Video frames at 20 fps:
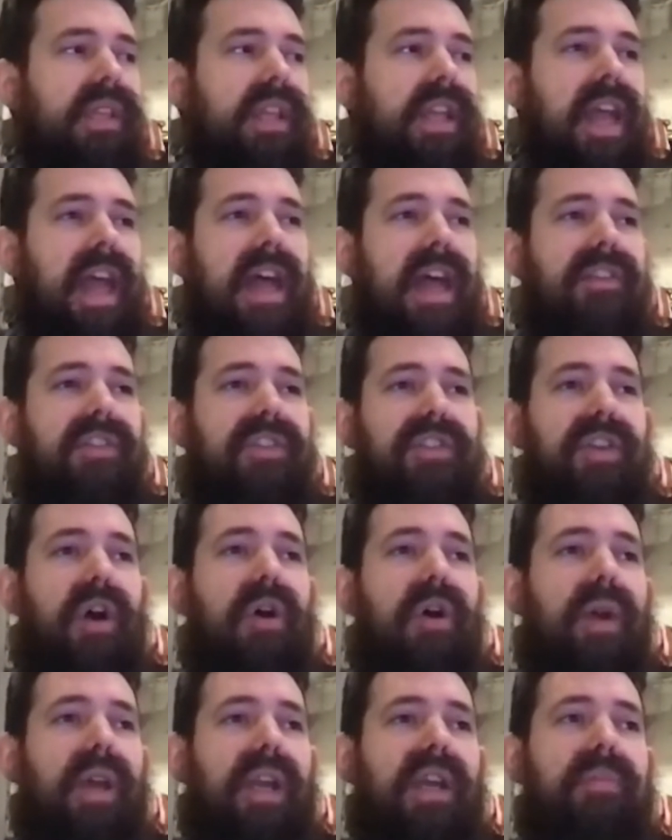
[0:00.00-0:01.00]
And
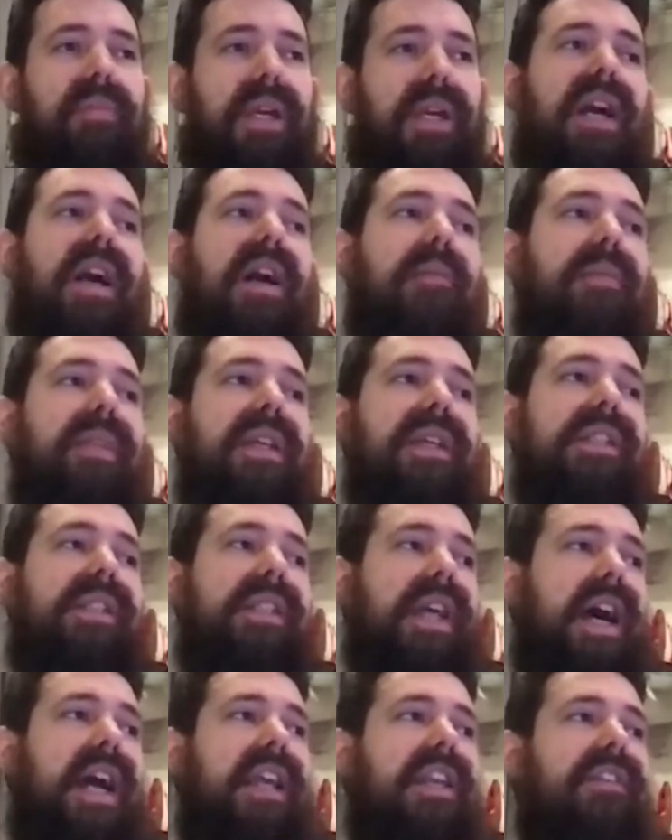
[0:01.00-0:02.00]
so it can become this
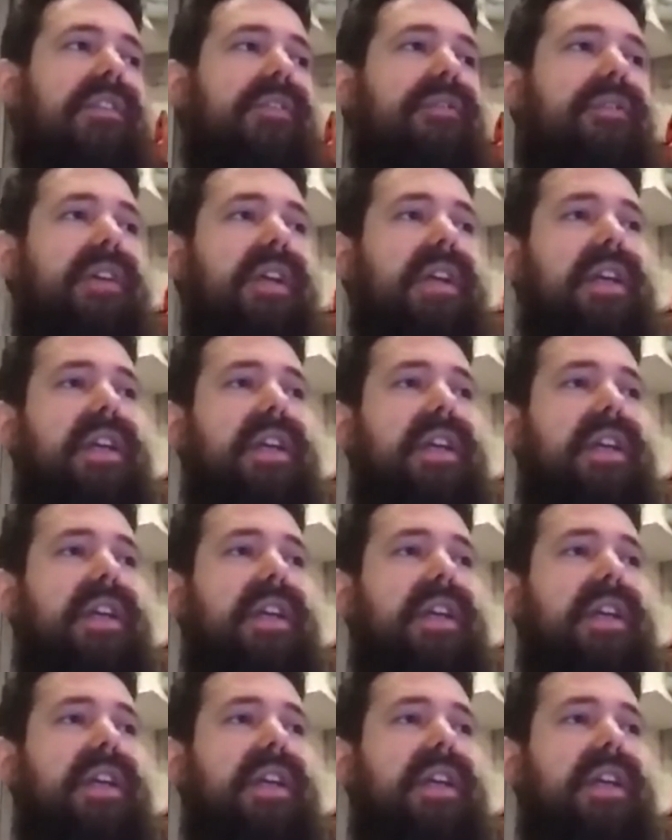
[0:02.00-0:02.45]
kind of